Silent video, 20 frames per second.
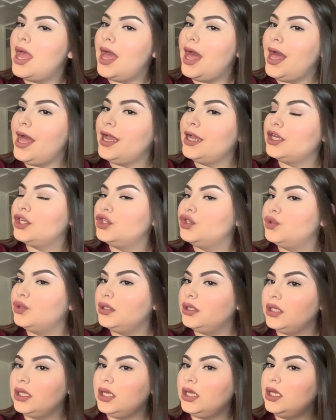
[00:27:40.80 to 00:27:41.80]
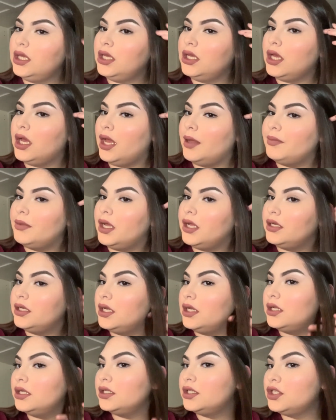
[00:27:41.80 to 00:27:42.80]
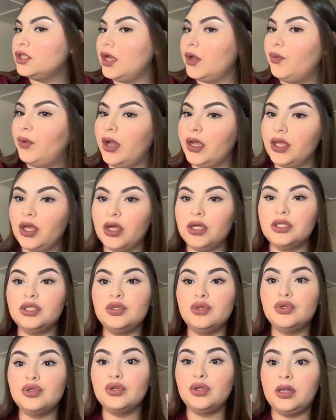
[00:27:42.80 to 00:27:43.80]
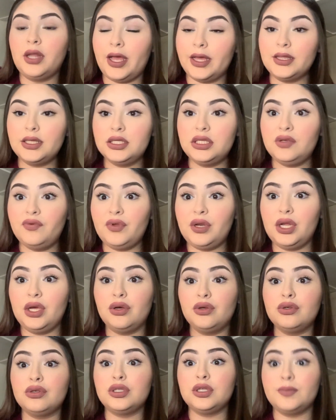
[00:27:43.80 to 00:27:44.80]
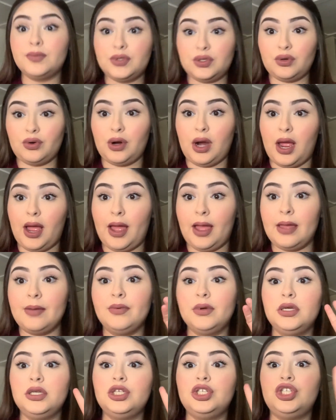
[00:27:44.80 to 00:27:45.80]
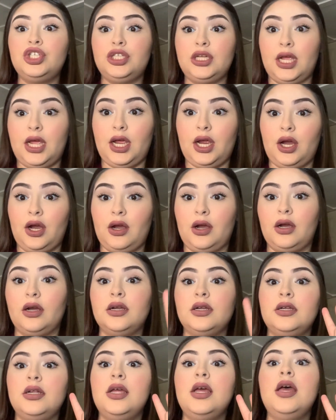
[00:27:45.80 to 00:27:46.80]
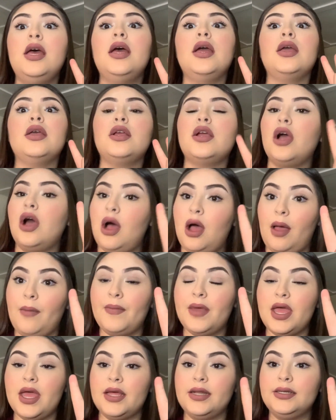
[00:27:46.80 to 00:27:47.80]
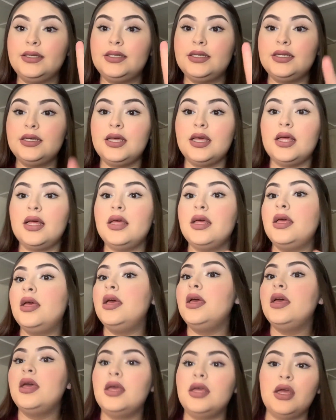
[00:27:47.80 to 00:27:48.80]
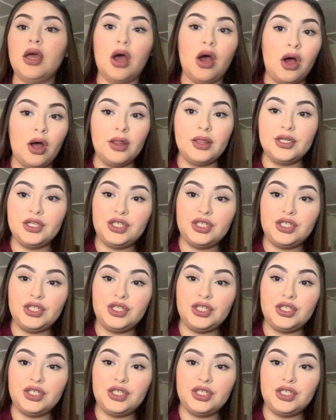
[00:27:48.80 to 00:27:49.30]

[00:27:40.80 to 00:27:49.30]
Actually, I'm not done, so I want y'all to like this video, subscribe, share, comment, all the